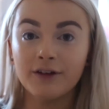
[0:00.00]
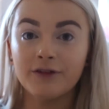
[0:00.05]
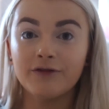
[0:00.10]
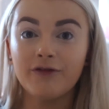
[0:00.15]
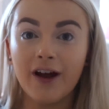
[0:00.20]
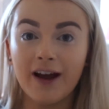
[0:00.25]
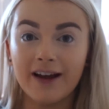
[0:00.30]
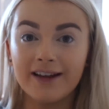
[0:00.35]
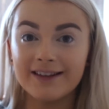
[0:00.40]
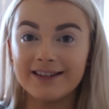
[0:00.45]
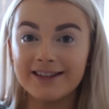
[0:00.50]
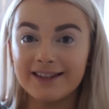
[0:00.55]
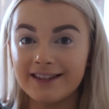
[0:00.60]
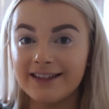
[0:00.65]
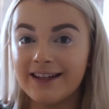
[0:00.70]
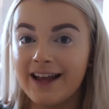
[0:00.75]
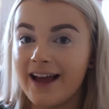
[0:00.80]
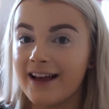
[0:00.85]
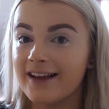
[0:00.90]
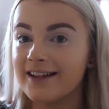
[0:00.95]
Right, so
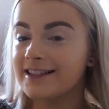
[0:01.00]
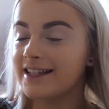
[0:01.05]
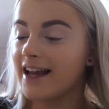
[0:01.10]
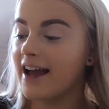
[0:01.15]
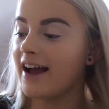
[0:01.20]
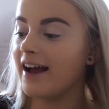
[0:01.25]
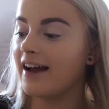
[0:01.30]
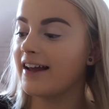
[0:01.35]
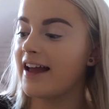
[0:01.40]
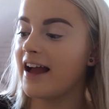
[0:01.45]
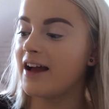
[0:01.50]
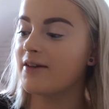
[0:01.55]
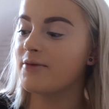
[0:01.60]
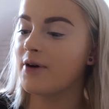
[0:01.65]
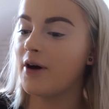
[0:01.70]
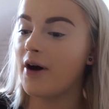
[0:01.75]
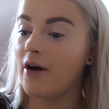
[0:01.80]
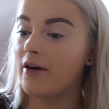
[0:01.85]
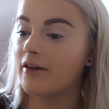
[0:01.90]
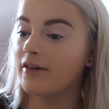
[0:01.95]
next I am
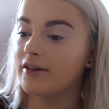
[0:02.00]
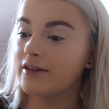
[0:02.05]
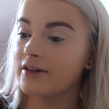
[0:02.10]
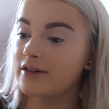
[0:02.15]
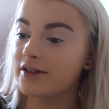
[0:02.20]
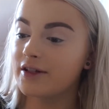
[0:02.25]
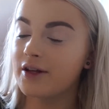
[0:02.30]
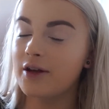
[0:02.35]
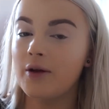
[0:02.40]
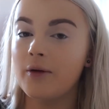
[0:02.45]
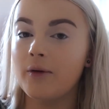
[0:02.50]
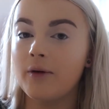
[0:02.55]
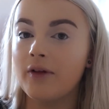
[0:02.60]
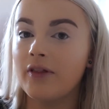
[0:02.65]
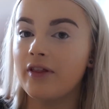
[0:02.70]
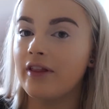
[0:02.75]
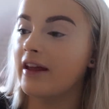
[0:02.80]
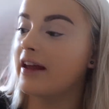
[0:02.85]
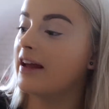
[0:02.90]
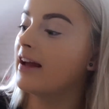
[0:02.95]
on to
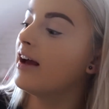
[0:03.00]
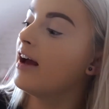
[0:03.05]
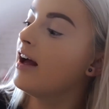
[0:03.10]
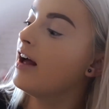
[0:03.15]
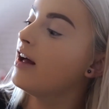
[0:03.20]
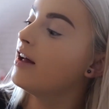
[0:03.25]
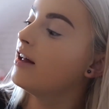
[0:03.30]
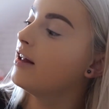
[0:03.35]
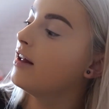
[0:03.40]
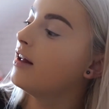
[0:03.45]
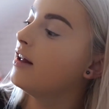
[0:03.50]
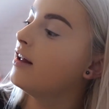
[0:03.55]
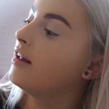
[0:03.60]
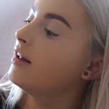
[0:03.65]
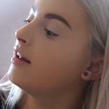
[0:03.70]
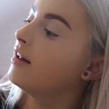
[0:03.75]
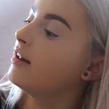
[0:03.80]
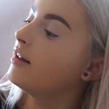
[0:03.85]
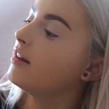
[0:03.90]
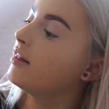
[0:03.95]
the
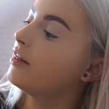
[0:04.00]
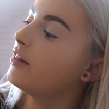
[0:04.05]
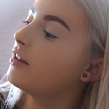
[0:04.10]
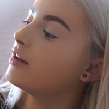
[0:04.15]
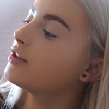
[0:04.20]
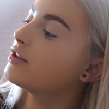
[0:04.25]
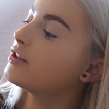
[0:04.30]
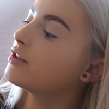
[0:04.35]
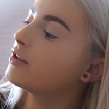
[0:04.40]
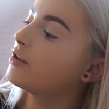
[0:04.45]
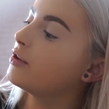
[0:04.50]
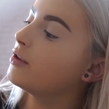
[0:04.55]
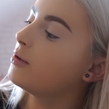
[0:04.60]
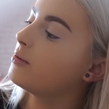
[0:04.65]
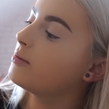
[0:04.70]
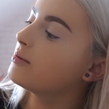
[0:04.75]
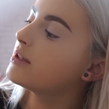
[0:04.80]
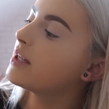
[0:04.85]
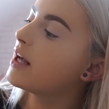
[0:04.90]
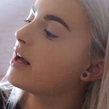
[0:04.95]

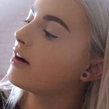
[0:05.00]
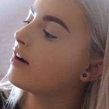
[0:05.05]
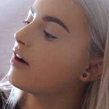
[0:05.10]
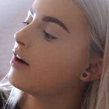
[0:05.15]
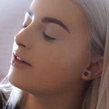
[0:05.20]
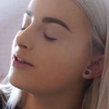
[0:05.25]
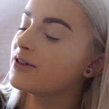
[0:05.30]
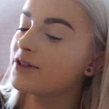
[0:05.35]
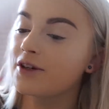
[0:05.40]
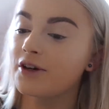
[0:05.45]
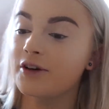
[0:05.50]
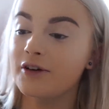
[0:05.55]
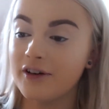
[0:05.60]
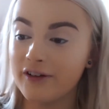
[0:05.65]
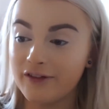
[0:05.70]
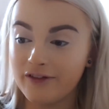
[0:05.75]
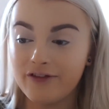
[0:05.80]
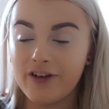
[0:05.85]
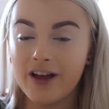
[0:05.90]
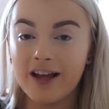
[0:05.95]
Sculptor
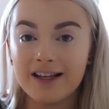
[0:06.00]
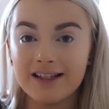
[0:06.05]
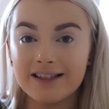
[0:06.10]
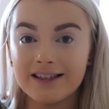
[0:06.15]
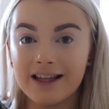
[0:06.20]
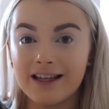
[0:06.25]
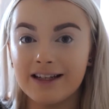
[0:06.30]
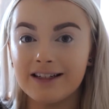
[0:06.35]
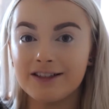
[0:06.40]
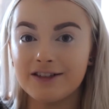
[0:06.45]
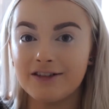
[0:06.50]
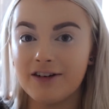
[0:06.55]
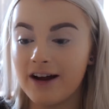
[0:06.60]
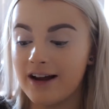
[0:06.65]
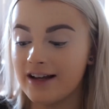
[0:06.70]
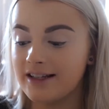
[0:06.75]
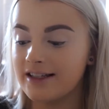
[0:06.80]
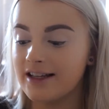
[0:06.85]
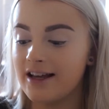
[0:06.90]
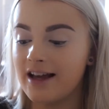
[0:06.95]
Contouring Face
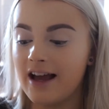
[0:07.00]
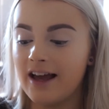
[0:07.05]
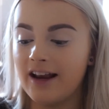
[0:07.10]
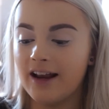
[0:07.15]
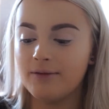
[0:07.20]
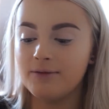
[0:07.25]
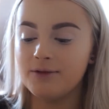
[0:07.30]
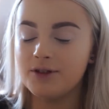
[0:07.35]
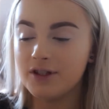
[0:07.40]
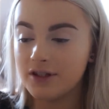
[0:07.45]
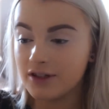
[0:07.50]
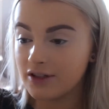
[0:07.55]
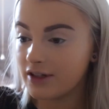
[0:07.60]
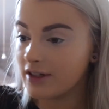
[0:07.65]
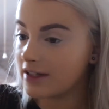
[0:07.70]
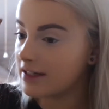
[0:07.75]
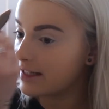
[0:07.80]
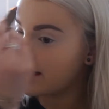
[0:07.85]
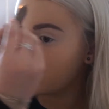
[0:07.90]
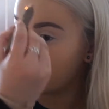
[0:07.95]
Lenderizer, and I'm just
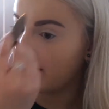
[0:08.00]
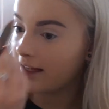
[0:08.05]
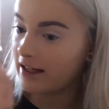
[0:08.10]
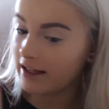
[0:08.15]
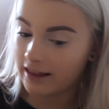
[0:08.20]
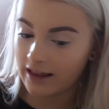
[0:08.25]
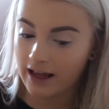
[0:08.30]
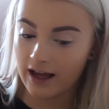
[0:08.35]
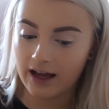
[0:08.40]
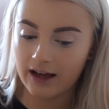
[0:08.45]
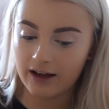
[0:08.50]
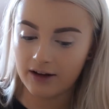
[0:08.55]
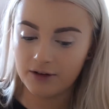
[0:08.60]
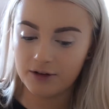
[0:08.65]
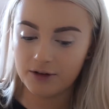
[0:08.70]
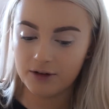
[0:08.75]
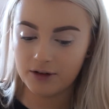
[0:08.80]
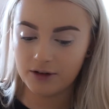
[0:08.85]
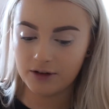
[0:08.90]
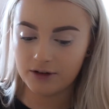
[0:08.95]
going to take that
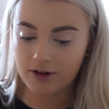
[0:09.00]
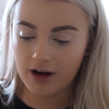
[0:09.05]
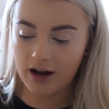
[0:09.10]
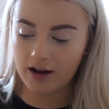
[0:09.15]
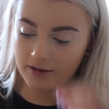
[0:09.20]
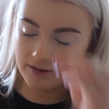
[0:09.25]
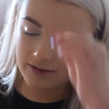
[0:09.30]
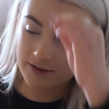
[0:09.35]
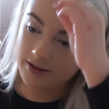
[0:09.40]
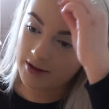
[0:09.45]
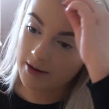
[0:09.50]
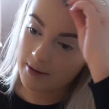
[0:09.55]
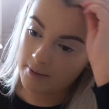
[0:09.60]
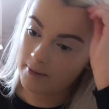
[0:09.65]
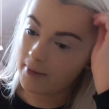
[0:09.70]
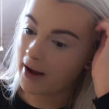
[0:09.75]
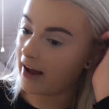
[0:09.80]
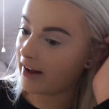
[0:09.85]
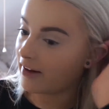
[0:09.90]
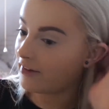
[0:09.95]
all around
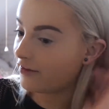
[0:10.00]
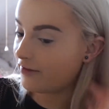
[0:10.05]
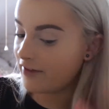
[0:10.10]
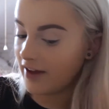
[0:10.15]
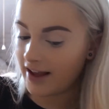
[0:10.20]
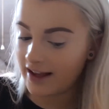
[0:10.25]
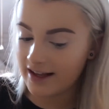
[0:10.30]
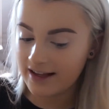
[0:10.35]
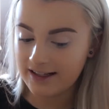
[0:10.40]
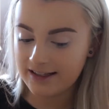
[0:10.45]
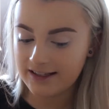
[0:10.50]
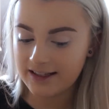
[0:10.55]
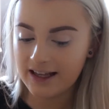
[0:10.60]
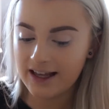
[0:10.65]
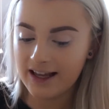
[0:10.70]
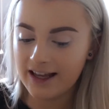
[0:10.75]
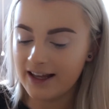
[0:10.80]
my face